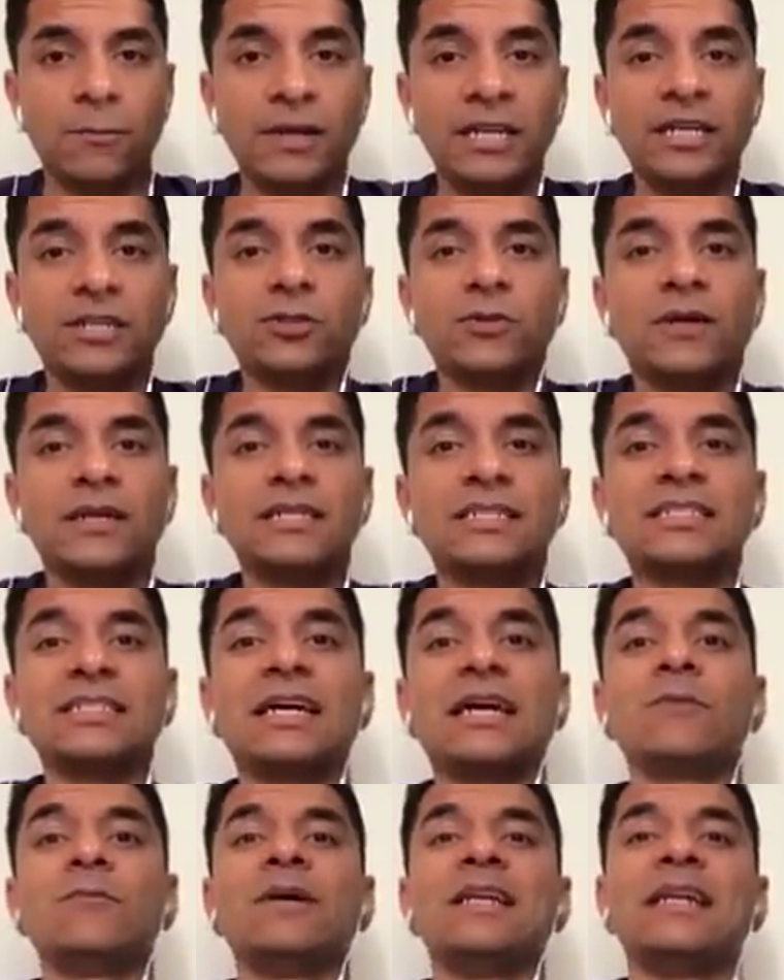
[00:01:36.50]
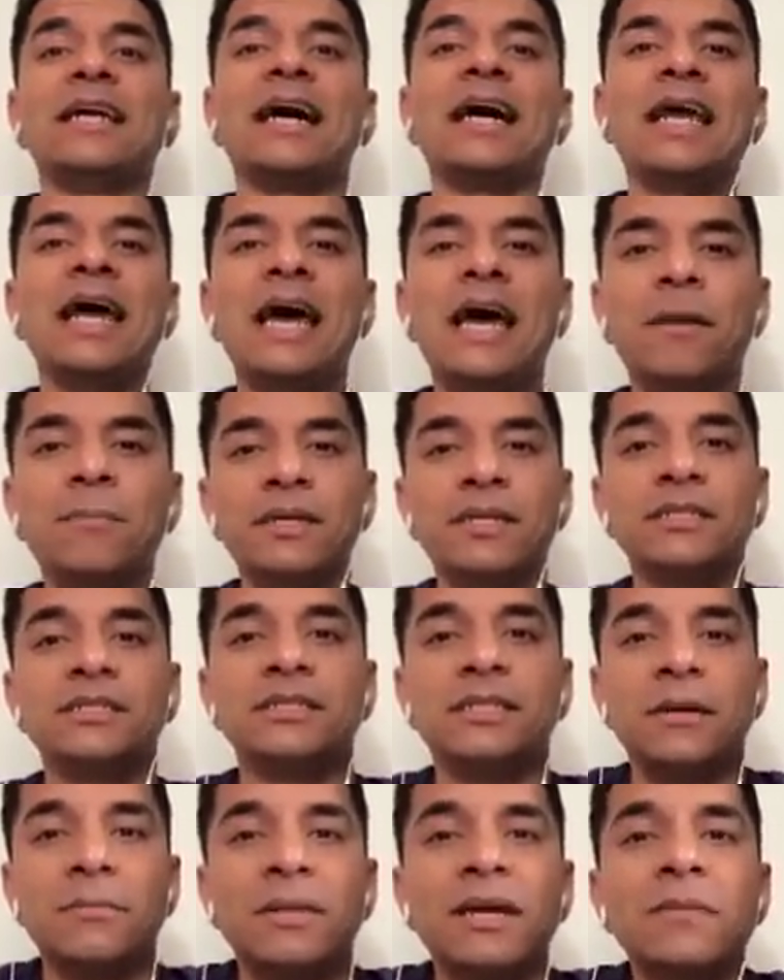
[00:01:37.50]
And we need to understand when that
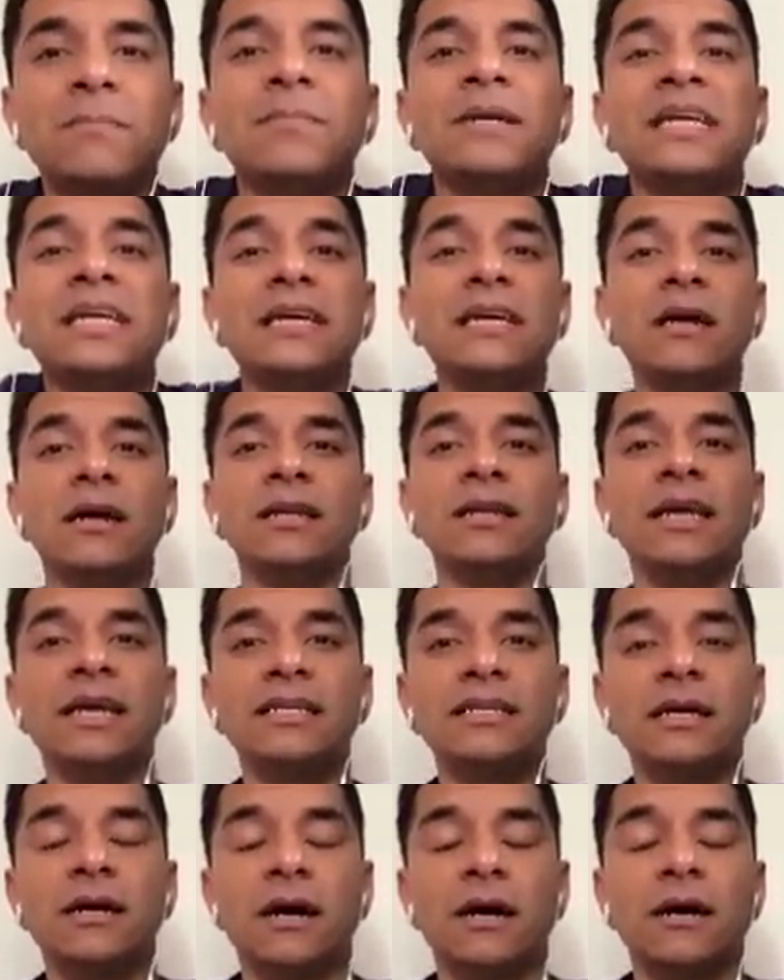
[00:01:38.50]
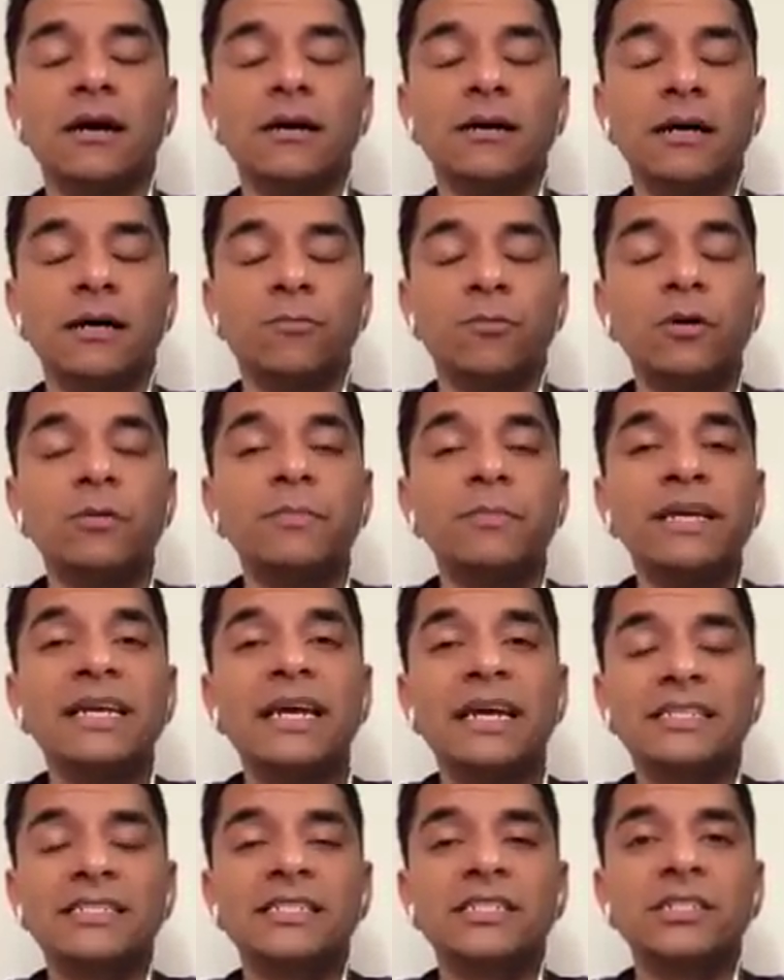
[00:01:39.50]
happens, there may be it would be
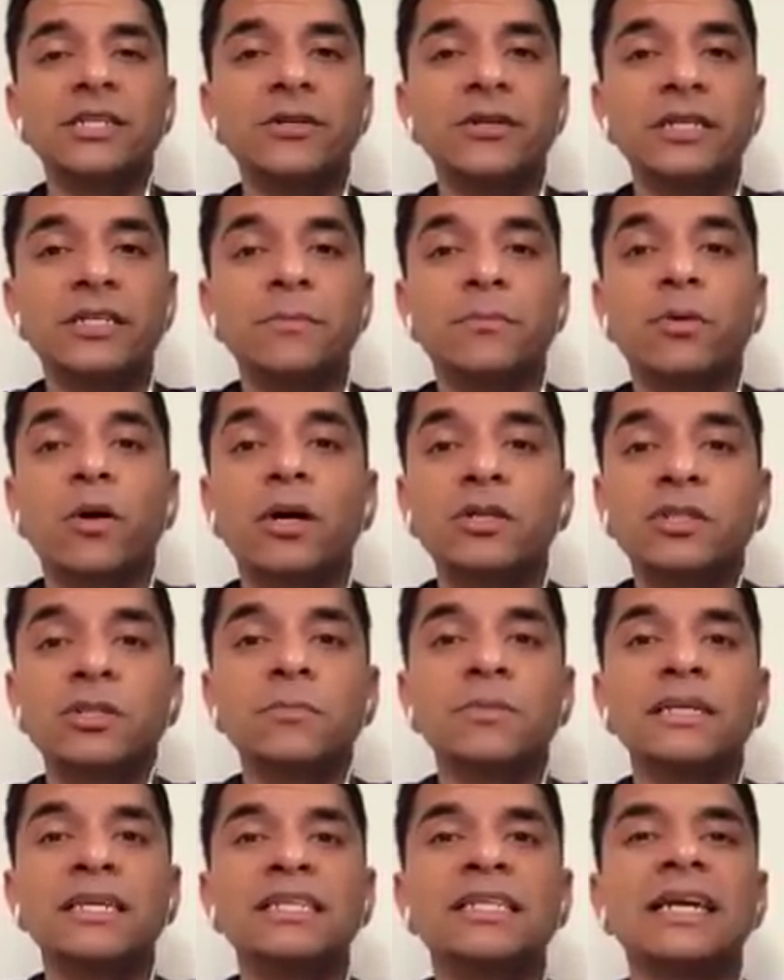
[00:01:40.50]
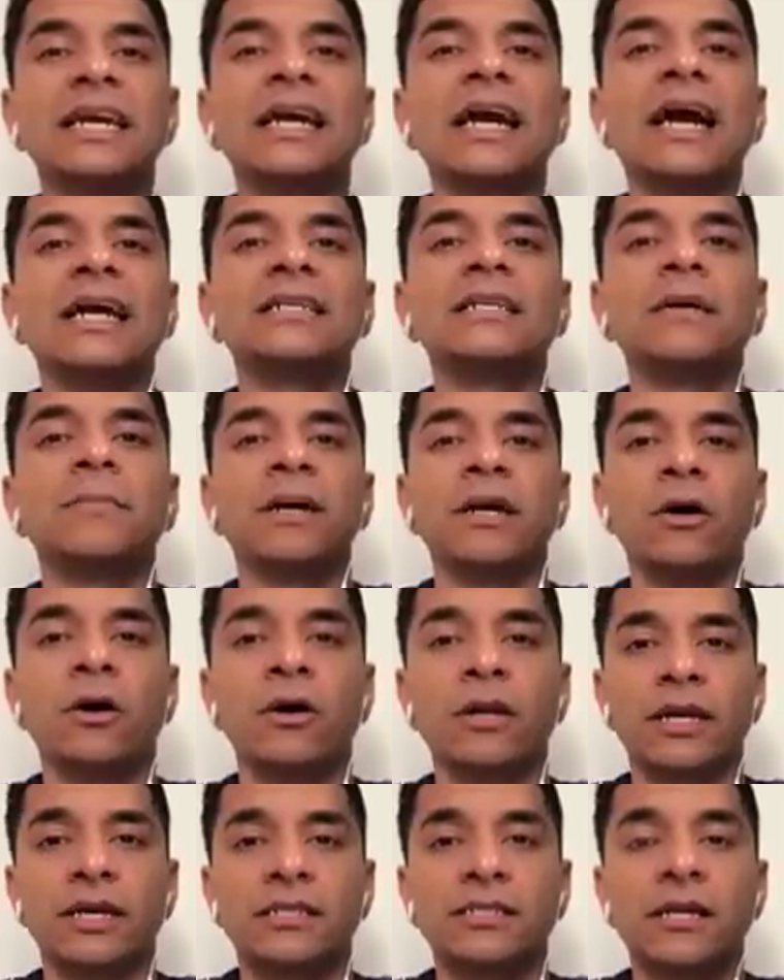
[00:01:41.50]
necessary to possibly take
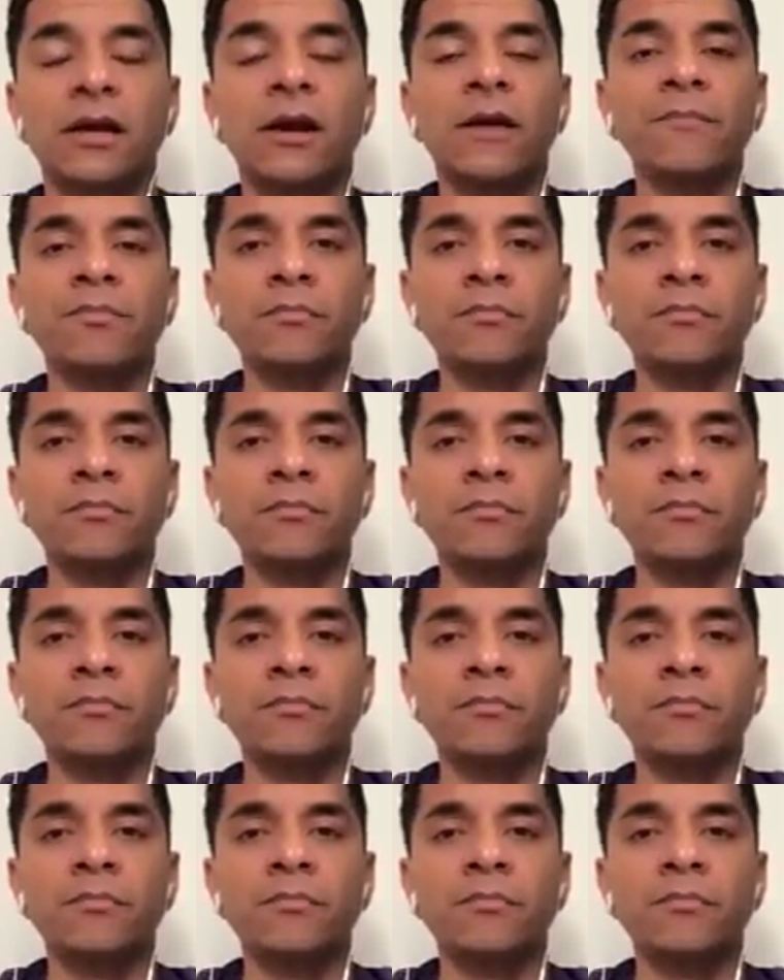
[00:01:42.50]
antibiotics.